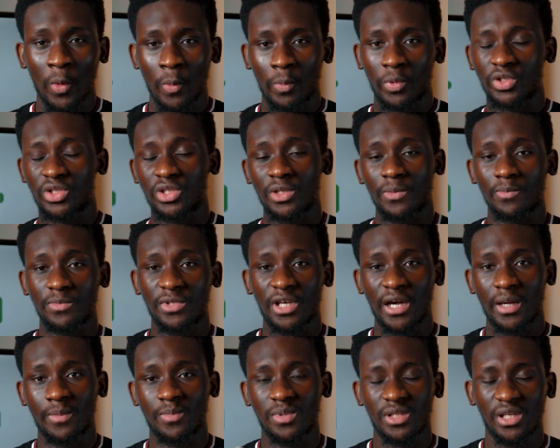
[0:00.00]
but
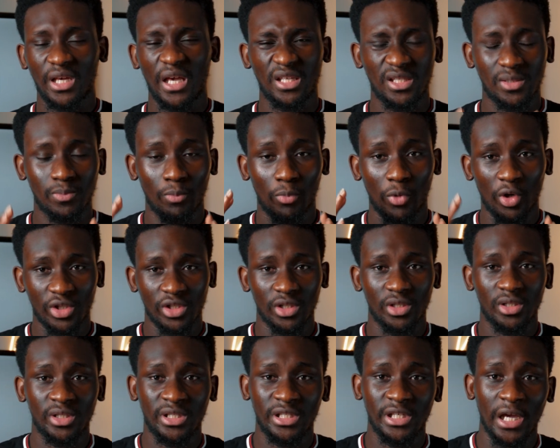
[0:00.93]
sometimes it's much
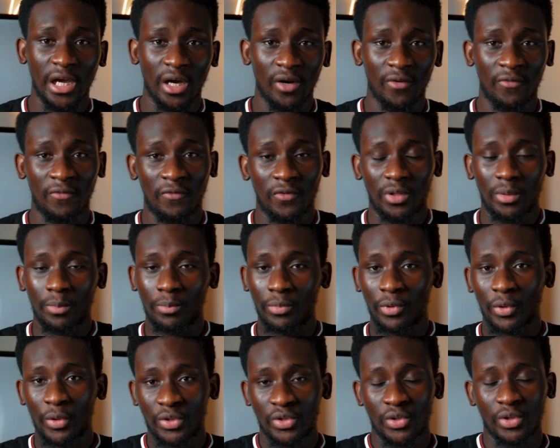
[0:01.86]
easier for the
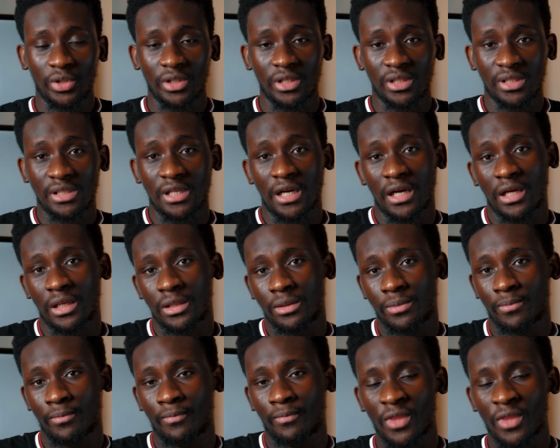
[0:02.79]
bot to understand